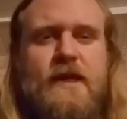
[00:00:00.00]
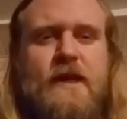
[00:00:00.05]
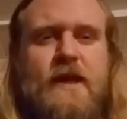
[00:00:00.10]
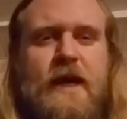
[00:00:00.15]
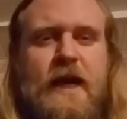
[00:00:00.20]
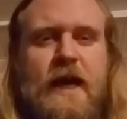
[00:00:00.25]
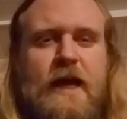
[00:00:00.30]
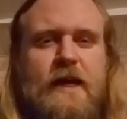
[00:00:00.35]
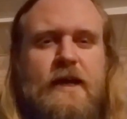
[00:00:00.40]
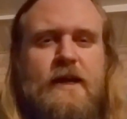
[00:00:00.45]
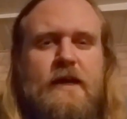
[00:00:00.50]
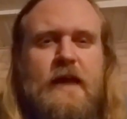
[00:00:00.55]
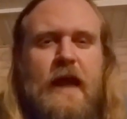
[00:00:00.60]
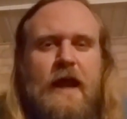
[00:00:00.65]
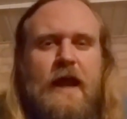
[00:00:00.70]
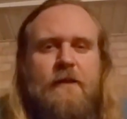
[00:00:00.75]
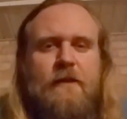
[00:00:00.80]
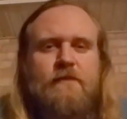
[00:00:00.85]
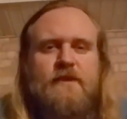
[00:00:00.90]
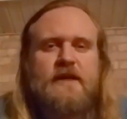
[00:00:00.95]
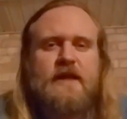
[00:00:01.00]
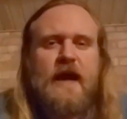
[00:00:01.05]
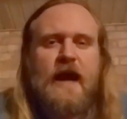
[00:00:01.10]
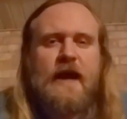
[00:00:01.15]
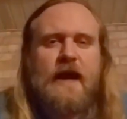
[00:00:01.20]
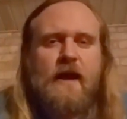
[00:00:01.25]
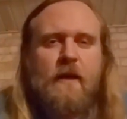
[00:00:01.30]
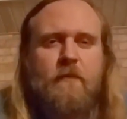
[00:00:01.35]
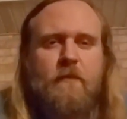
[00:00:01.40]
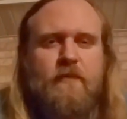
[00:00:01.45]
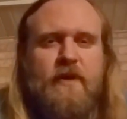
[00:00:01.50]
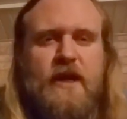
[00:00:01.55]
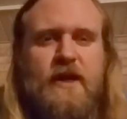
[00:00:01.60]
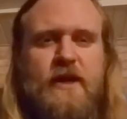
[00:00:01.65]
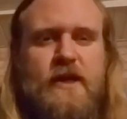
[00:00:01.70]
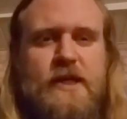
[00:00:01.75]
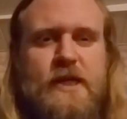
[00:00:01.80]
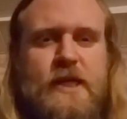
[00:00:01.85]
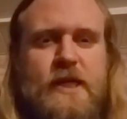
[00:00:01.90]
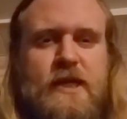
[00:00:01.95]
Goddamn
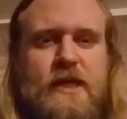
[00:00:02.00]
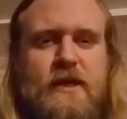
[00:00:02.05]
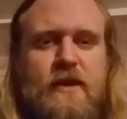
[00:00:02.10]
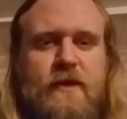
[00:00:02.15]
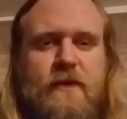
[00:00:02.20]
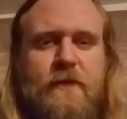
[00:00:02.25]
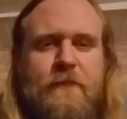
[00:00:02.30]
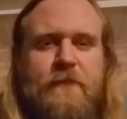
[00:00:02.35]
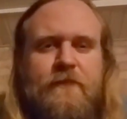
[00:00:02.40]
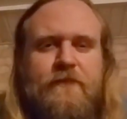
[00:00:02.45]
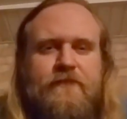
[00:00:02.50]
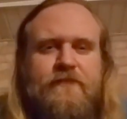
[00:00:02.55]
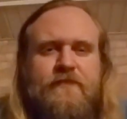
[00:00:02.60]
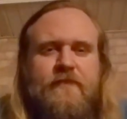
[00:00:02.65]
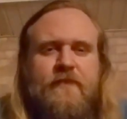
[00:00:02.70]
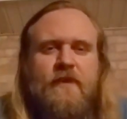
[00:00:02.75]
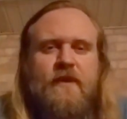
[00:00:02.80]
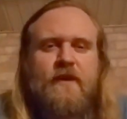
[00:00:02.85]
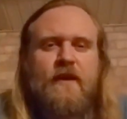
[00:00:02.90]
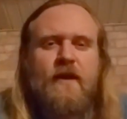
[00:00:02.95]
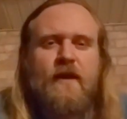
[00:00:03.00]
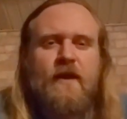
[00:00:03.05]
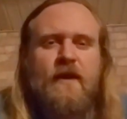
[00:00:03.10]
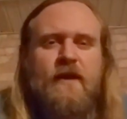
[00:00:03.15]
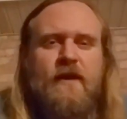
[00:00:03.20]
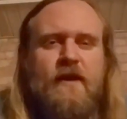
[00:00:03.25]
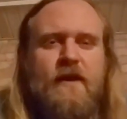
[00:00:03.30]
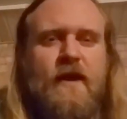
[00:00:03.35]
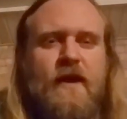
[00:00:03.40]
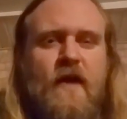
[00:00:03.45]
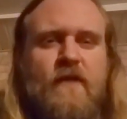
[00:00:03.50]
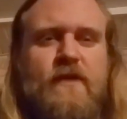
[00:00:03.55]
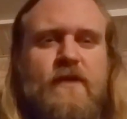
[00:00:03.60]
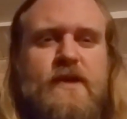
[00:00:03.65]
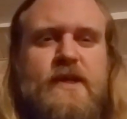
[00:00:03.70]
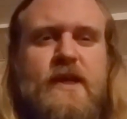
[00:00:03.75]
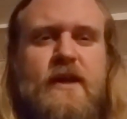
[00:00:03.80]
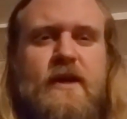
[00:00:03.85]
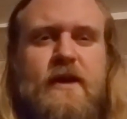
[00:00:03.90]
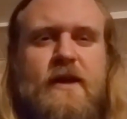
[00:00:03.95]
diabetes. Have you
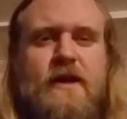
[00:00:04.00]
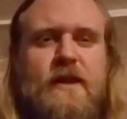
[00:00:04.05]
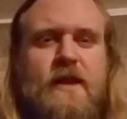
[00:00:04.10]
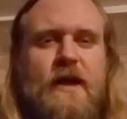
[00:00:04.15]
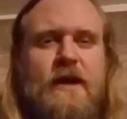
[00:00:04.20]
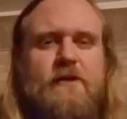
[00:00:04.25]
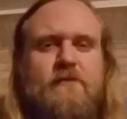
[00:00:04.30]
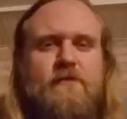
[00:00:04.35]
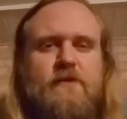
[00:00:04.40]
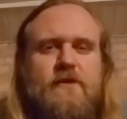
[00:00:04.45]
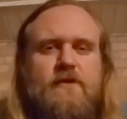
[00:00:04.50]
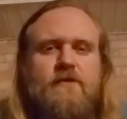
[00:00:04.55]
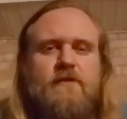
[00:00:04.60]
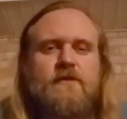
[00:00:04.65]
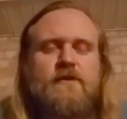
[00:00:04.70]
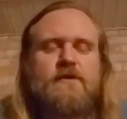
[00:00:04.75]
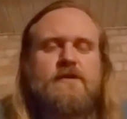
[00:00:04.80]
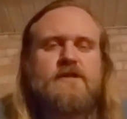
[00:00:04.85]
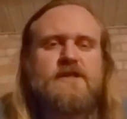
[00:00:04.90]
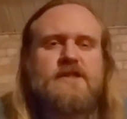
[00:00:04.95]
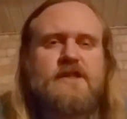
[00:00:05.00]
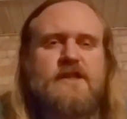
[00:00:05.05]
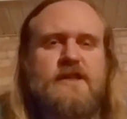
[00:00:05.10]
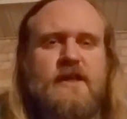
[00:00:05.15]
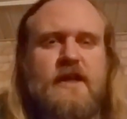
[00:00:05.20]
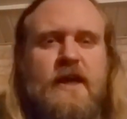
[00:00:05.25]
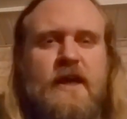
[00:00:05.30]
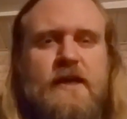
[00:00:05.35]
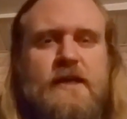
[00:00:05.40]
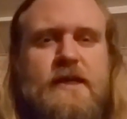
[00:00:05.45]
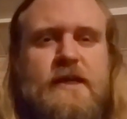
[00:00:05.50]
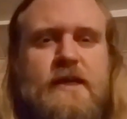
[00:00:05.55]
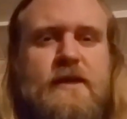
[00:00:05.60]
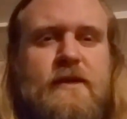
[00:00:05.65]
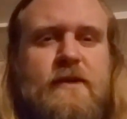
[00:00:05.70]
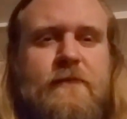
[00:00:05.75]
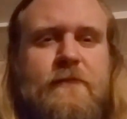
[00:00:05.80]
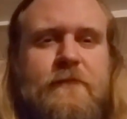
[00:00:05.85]
seen A Clockwork Orange? Yes.